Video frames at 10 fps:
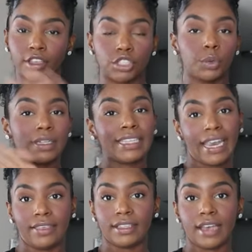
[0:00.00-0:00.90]
the shorts,
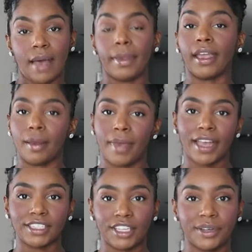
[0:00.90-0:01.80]
and the top and come
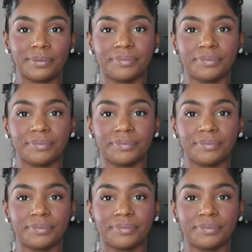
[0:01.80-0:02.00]
back to you.